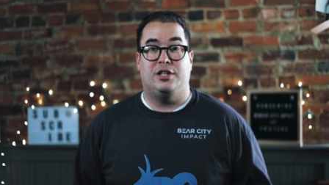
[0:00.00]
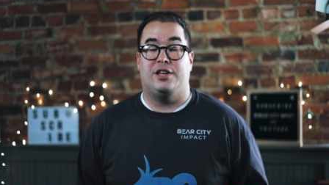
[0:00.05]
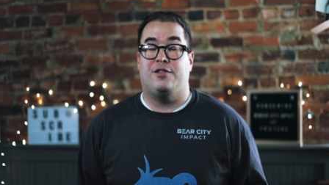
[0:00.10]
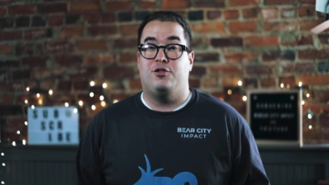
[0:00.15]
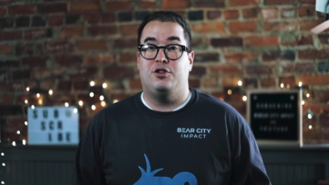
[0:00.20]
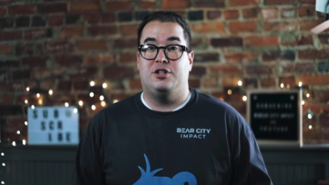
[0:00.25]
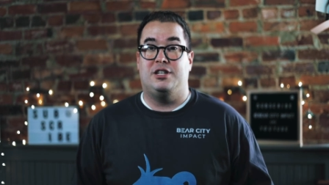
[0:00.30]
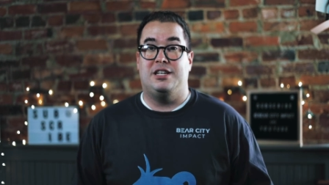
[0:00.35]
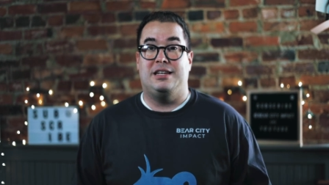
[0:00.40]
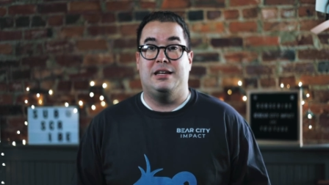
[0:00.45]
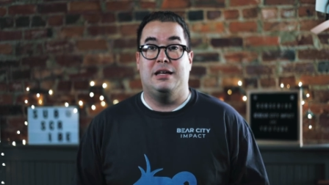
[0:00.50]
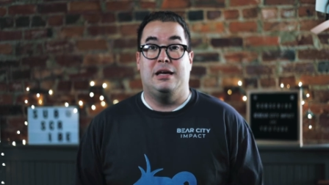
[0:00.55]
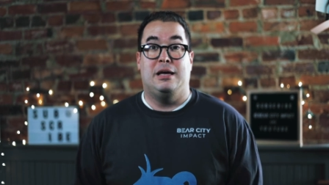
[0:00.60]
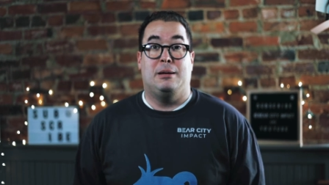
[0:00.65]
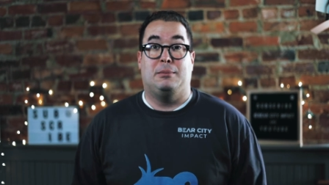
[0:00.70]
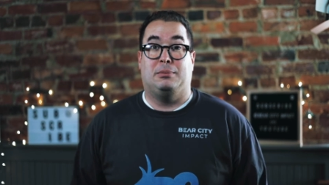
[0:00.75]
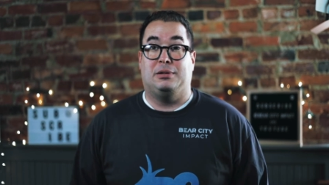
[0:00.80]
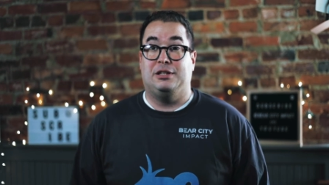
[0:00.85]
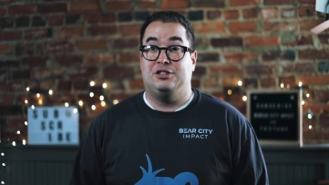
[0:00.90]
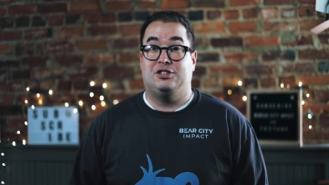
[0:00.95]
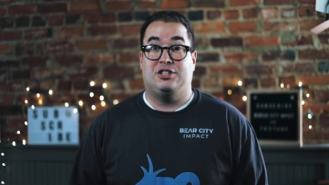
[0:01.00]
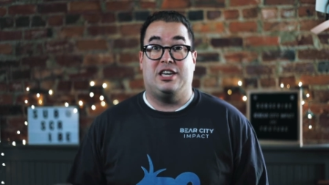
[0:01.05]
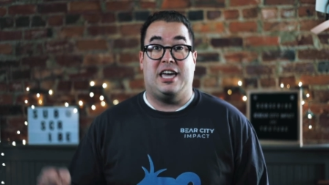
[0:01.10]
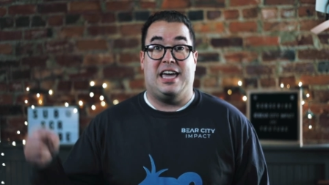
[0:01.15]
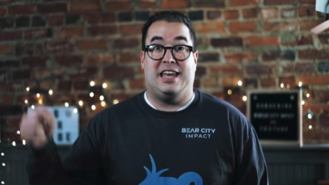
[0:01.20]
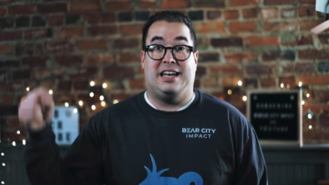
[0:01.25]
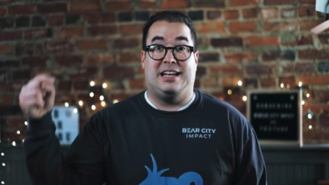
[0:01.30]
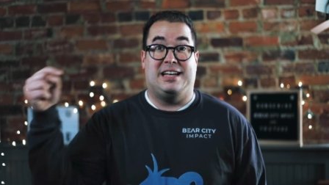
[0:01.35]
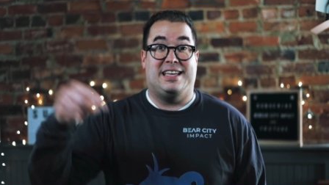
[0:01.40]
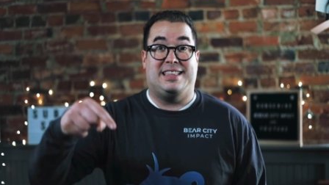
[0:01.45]
If you did, please go
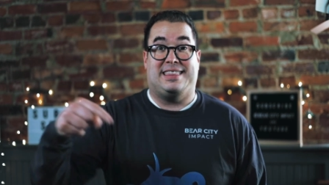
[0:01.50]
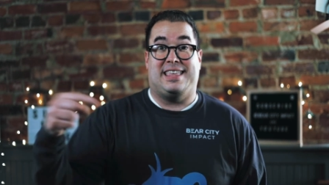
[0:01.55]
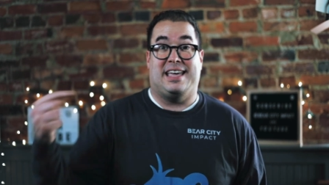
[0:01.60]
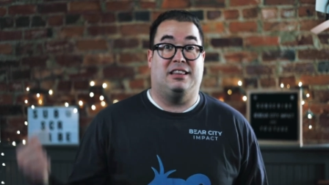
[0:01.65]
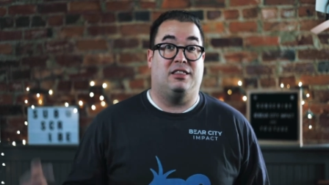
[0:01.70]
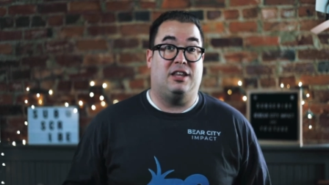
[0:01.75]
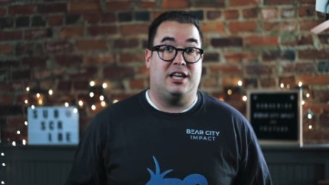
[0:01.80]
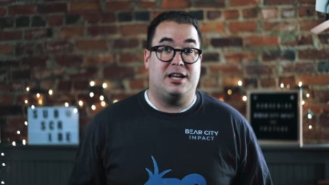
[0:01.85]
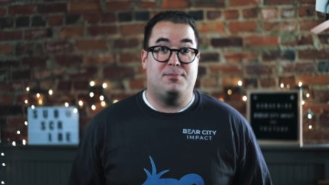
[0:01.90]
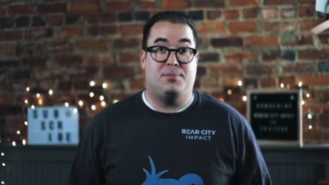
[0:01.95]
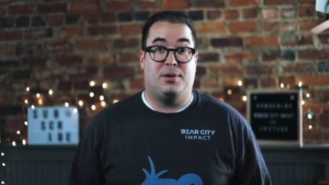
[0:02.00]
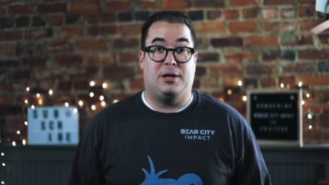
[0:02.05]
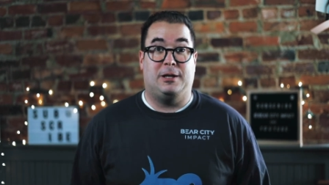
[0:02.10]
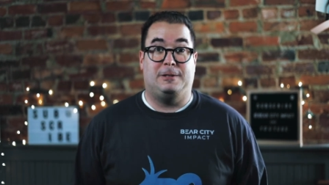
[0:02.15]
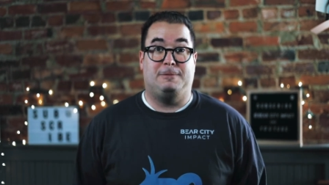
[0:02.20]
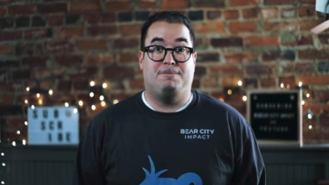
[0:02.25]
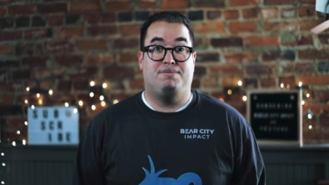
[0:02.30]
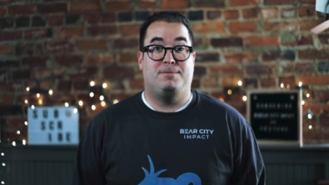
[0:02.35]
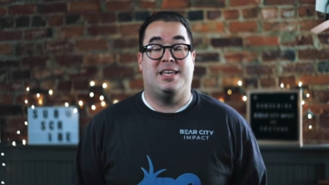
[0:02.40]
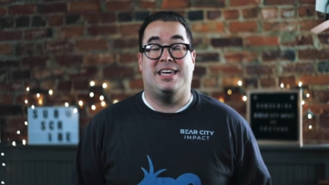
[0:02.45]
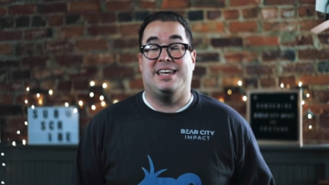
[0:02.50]
ahead and hit that like button.